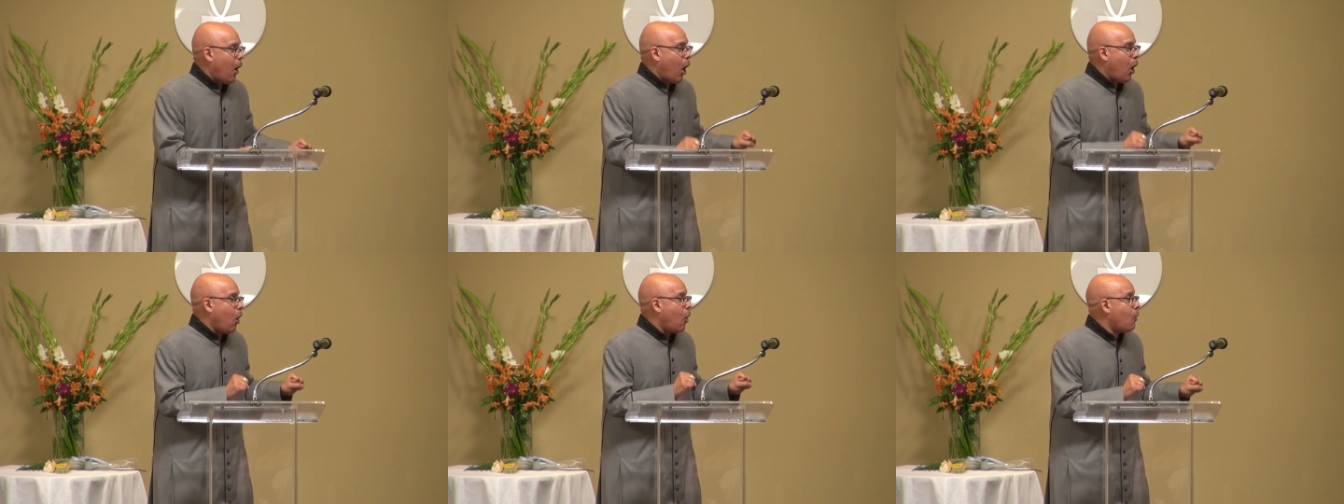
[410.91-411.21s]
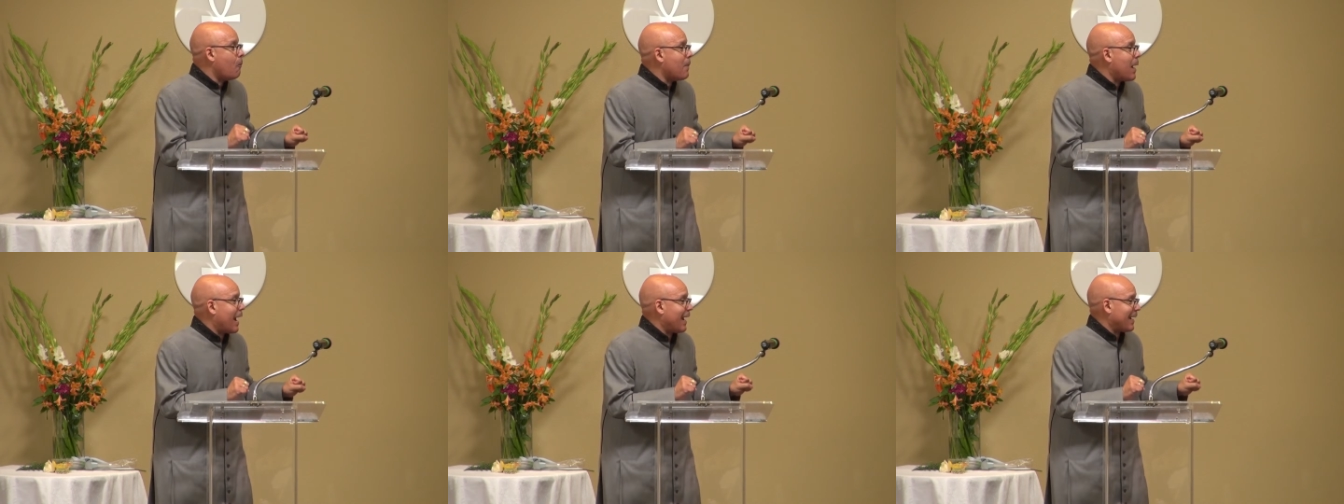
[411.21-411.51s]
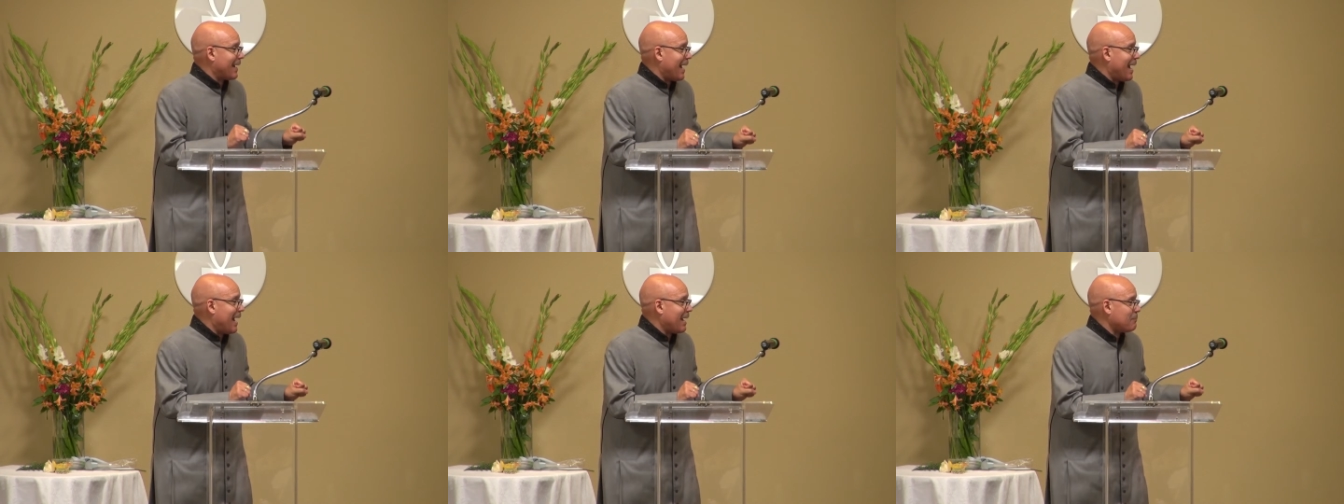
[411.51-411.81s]
Oh my
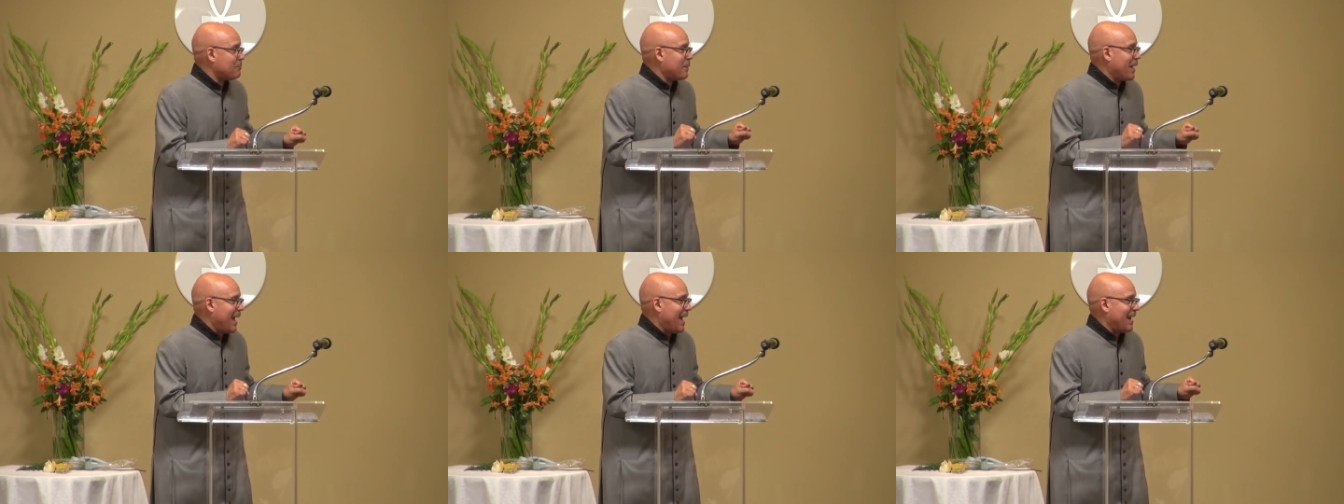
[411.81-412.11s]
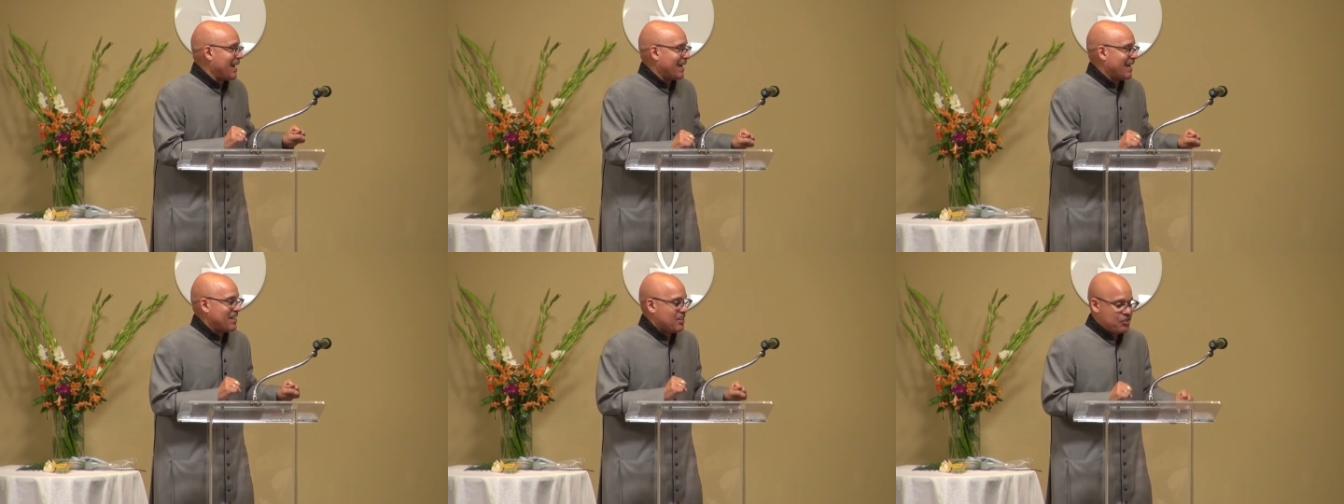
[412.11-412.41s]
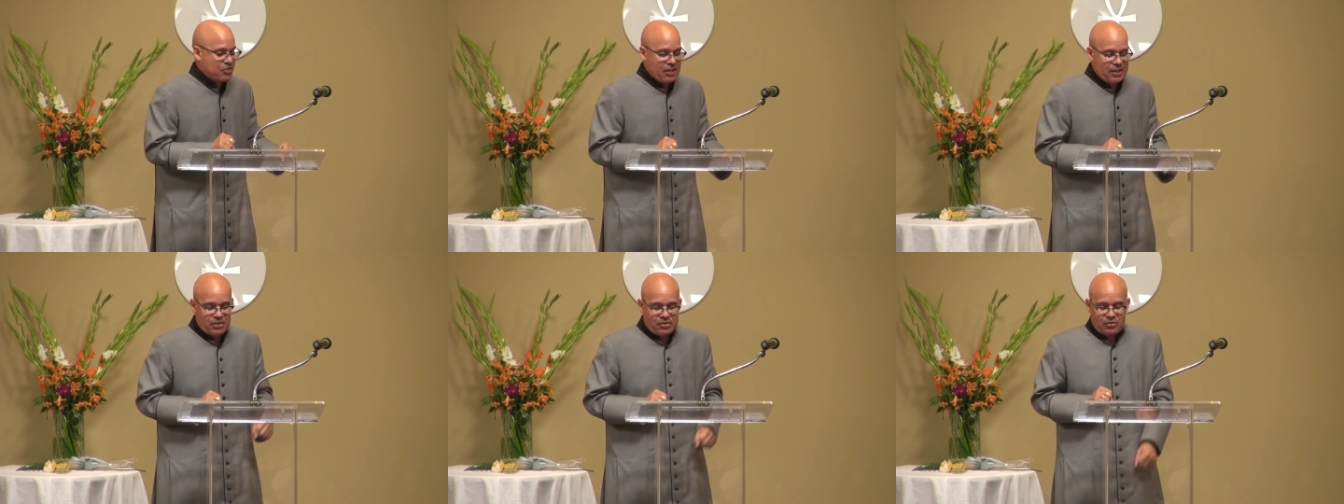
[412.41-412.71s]
God, panic has
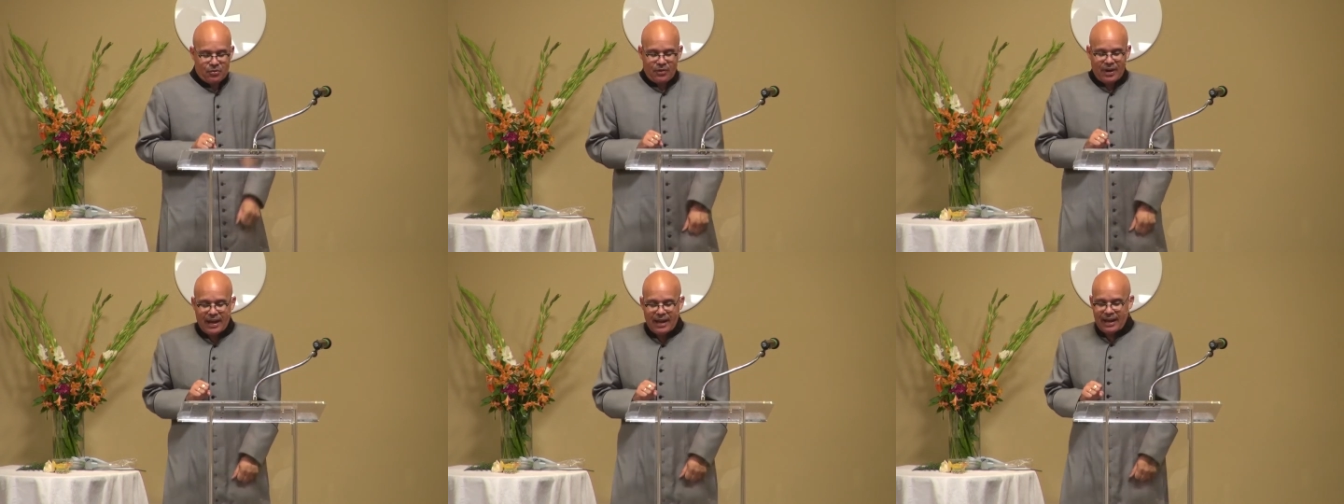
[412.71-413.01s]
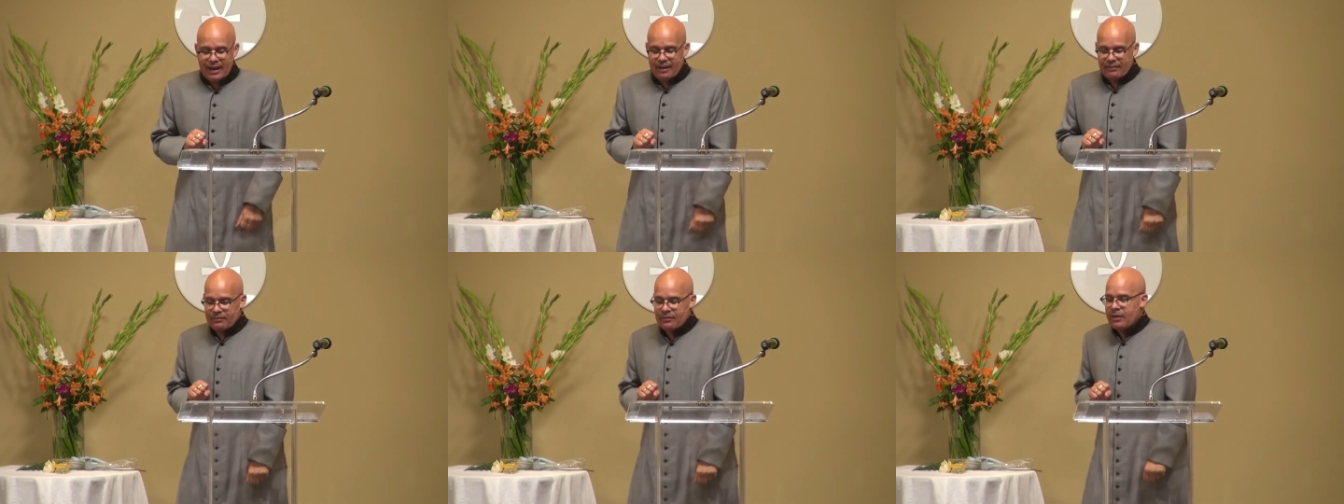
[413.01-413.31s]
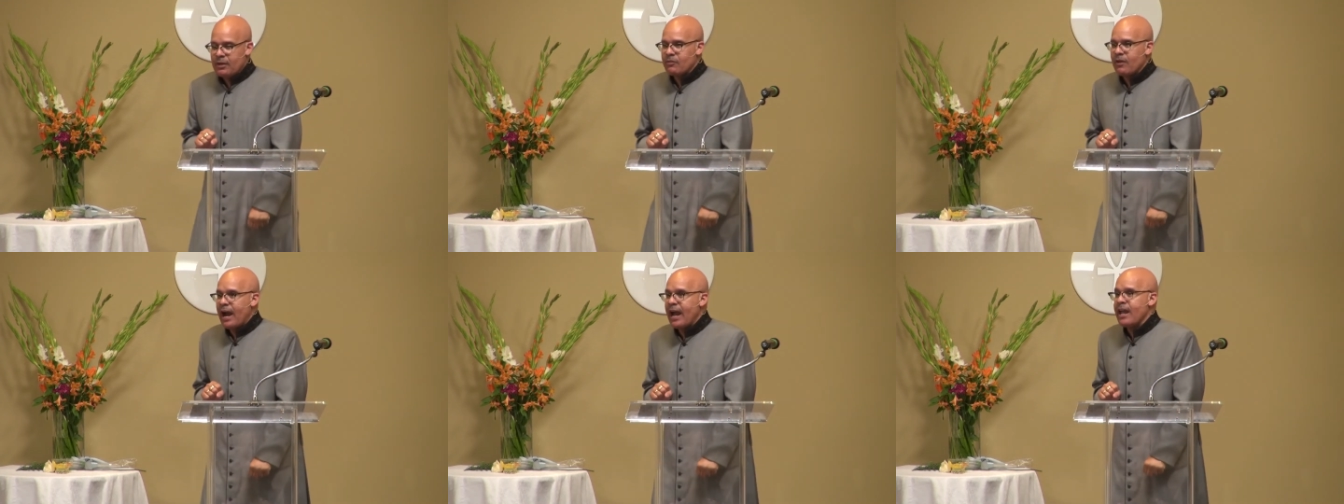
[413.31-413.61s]
just arrived,
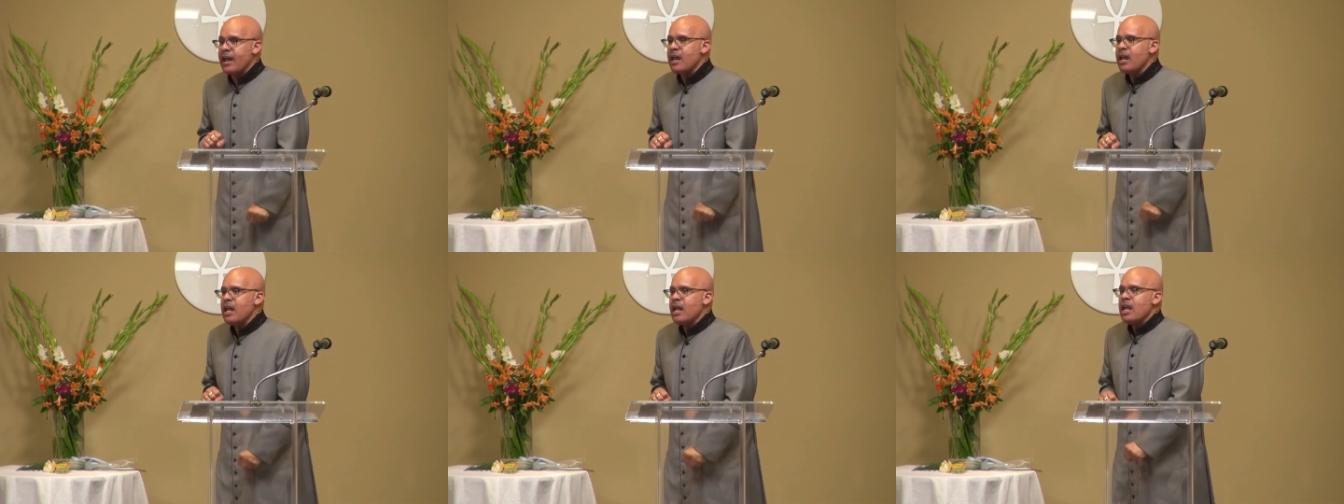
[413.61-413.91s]
right?